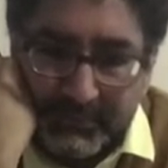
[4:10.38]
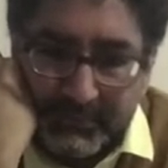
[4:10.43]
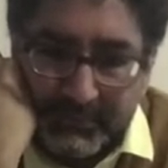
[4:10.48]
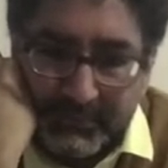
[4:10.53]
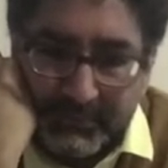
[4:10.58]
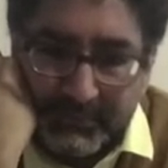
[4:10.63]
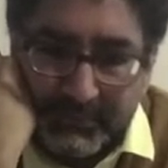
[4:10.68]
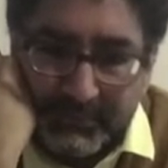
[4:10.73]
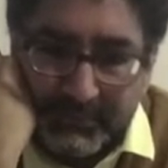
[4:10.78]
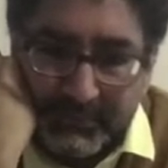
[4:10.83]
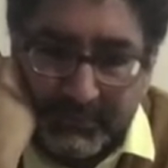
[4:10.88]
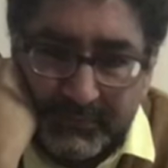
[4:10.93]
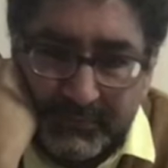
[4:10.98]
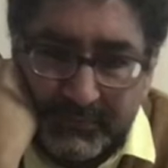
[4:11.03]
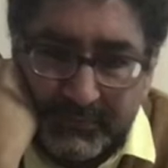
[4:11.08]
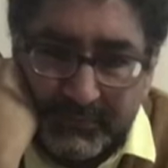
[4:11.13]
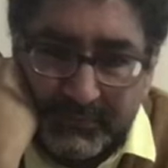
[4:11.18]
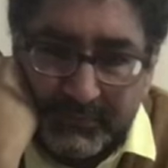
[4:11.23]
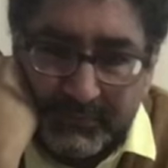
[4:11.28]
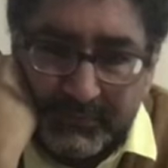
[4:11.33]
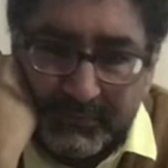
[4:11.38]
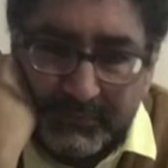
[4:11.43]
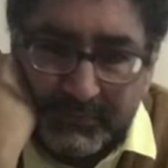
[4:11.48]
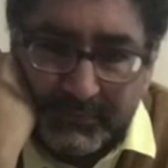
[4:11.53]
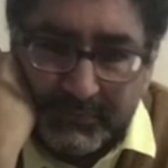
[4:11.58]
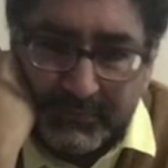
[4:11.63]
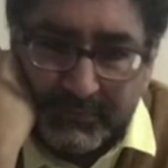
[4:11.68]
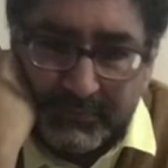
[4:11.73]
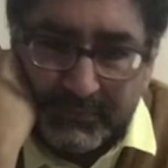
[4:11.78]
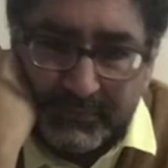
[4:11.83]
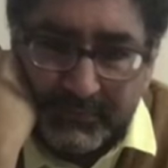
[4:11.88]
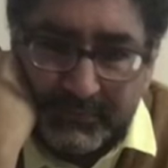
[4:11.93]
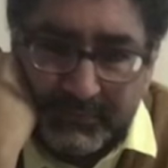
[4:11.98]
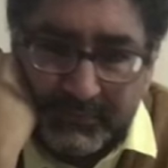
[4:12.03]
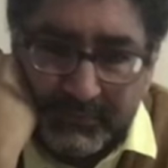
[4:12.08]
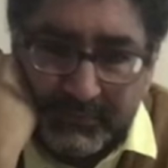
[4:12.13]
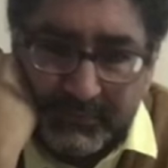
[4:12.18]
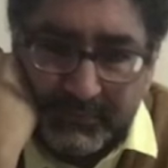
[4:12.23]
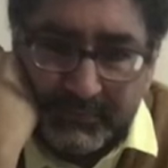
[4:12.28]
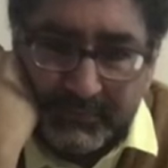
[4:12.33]

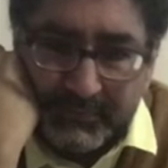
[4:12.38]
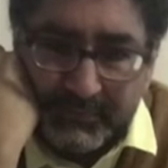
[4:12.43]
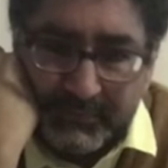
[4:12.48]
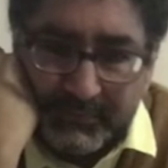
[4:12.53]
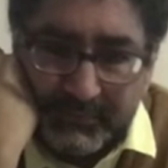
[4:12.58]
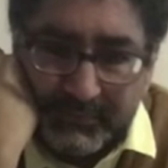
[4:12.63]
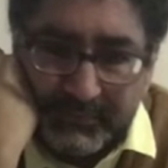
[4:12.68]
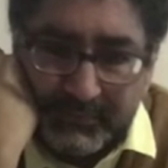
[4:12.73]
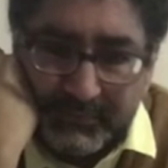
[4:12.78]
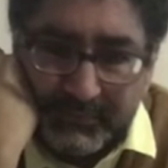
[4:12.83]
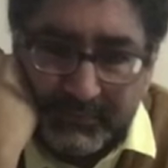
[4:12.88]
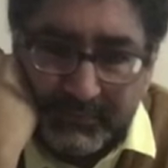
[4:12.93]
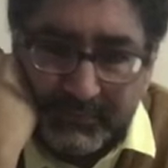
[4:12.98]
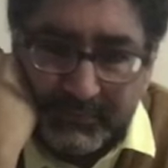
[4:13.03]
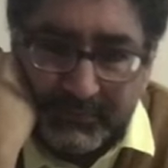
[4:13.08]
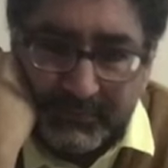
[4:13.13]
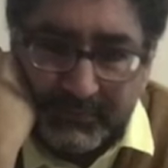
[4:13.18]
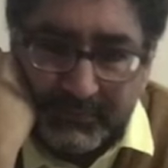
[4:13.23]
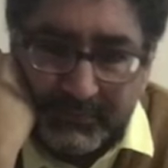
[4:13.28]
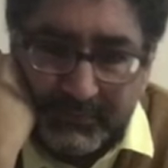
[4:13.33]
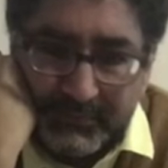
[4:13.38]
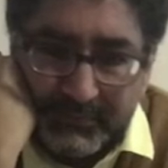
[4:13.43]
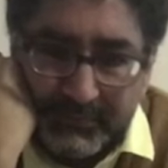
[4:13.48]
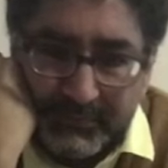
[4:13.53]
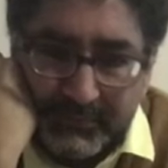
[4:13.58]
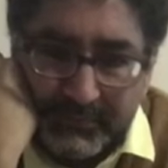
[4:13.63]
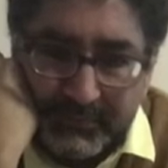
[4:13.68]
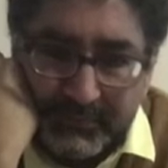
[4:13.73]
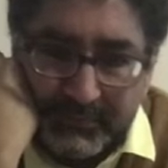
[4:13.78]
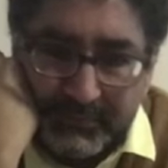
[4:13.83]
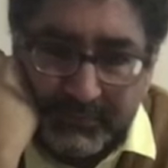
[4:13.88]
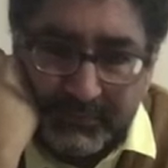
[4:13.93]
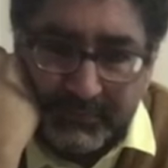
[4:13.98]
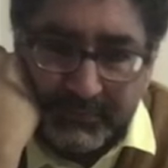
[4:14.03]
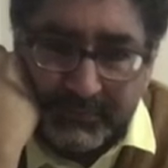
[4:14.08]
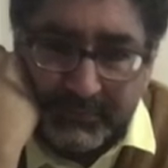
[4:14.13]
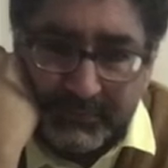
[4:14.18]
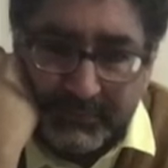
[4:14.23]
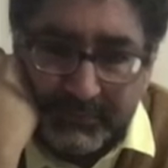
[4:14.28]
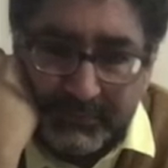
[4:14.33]

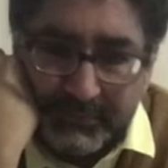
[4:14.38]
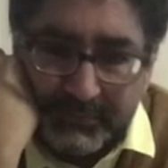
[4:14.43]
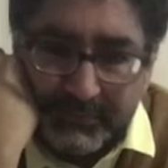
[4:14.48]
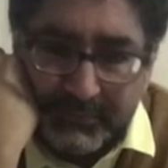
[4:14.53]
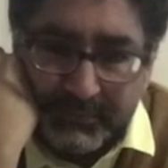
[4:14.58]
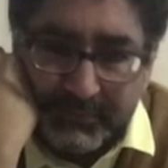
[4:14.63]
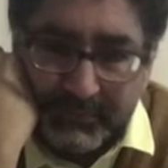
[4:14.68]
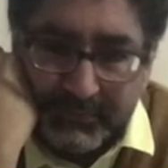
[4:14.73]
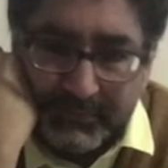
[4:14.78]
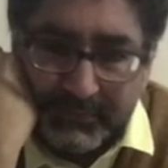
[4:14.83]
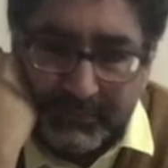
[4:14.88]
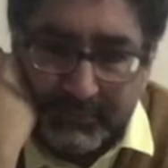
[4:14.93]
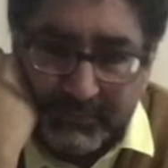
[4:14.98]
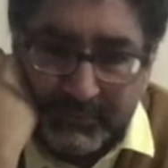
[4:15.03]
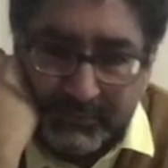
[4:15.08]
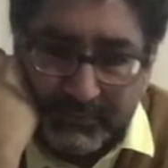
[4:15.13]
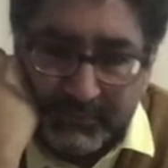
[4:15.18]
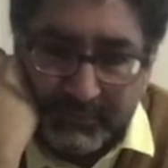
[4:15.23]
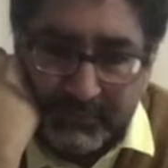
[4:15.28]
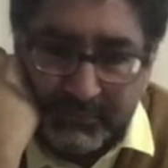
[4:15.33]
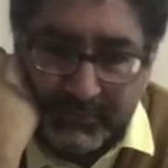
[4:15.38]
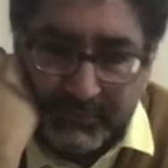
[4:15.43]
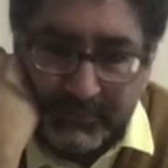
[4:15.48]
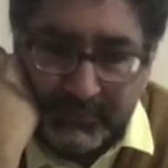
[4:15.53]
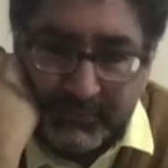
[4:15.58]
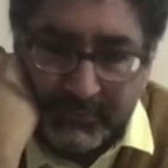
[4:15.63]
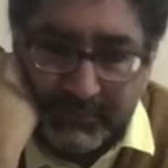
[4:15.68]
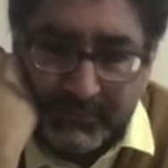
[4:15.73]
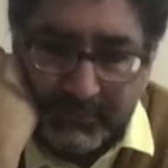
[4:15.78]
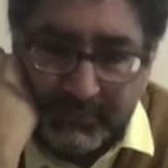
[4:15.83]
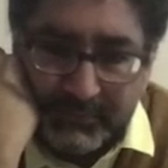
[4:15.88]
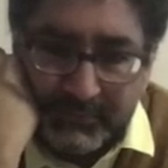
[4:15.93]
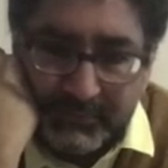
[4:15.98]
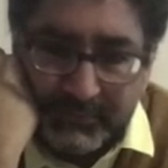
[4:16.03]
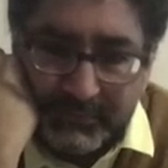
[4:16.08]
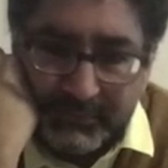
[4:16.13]
(not speaking)